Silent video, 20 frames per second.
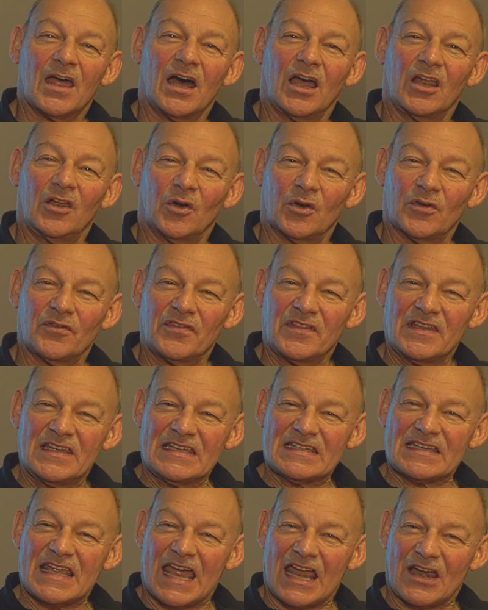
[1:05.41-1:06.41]
A lot of
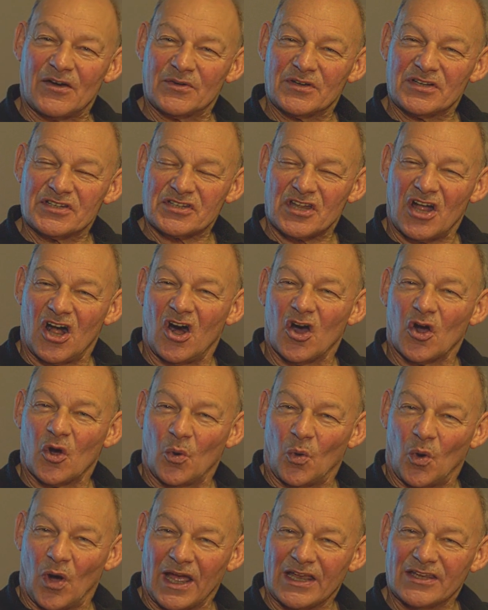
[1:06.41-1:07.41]
these areas are
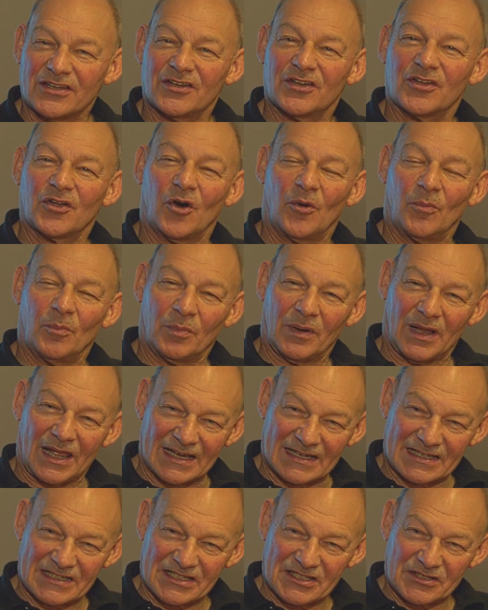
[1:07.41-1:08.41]
quite
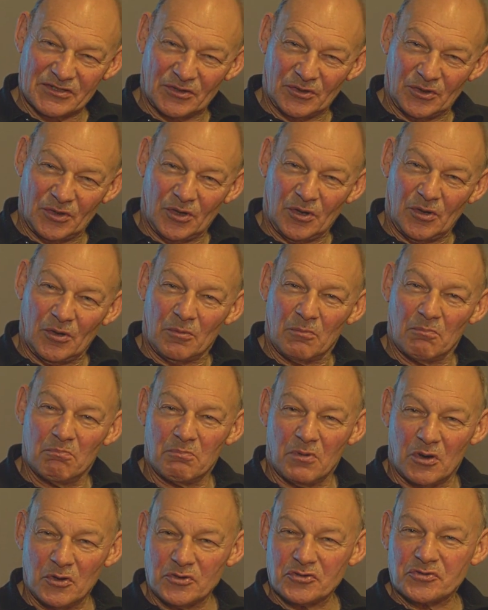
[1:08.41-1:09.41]
complex.
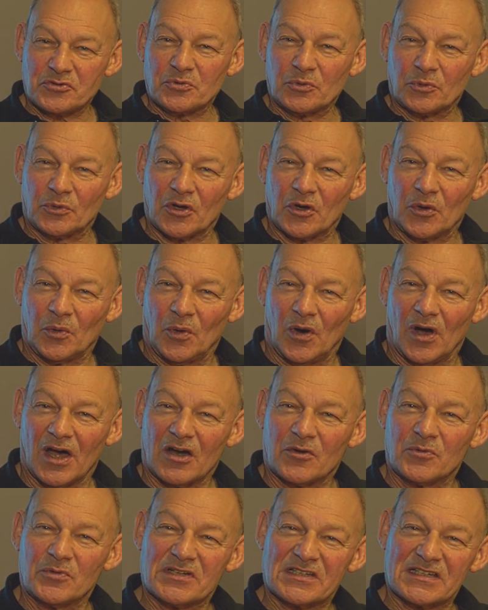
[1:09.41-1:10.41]
Most will
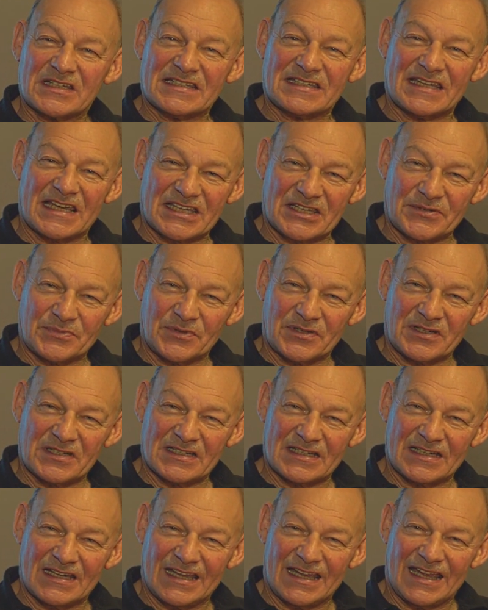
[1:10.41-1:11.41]
require a risk
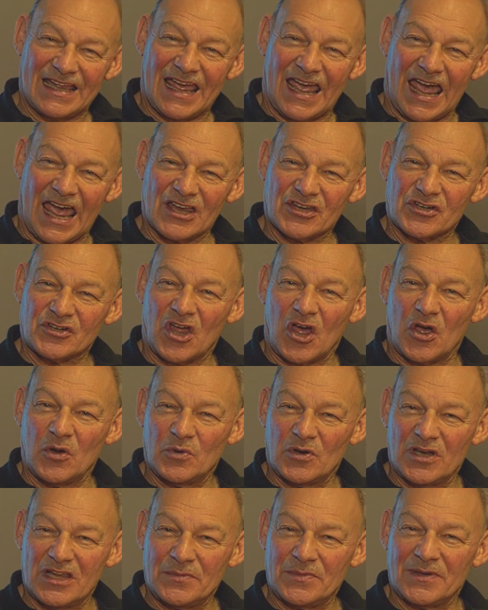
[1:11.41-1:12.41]
assessment and should
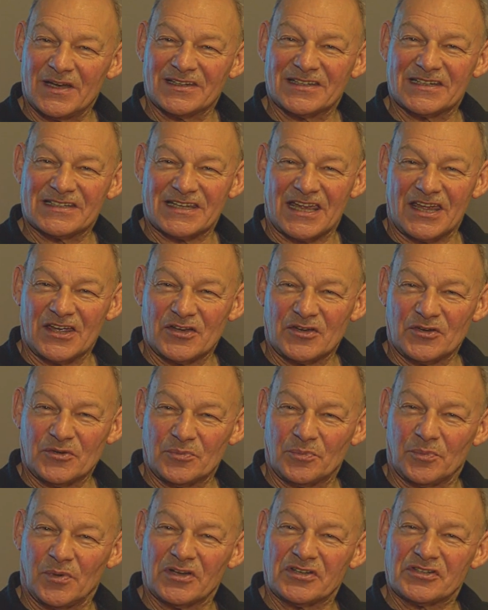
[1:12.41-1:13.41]
only be
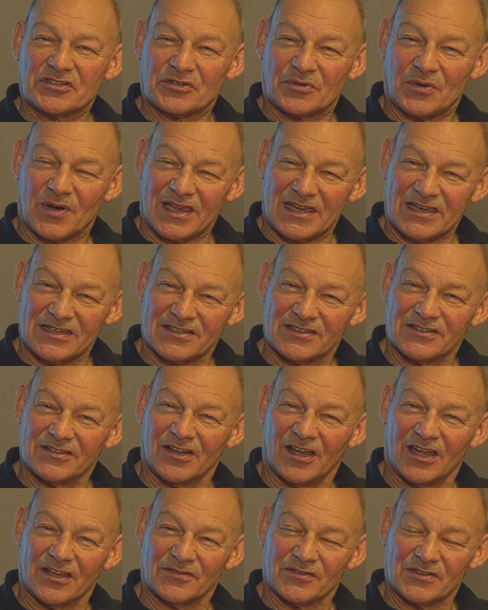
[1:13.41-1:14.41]
undertaken by trained
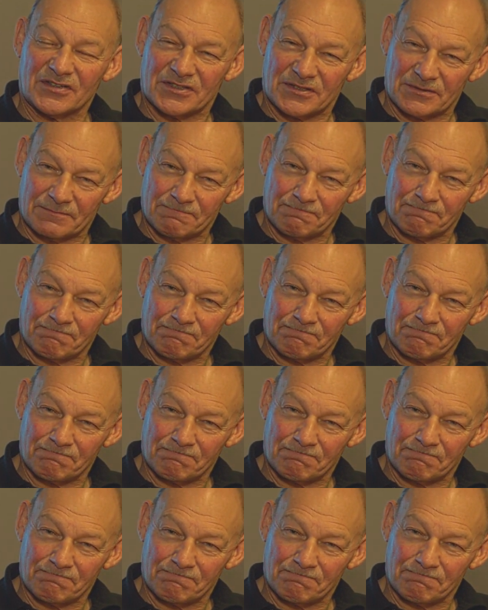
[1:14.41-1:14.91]
divers.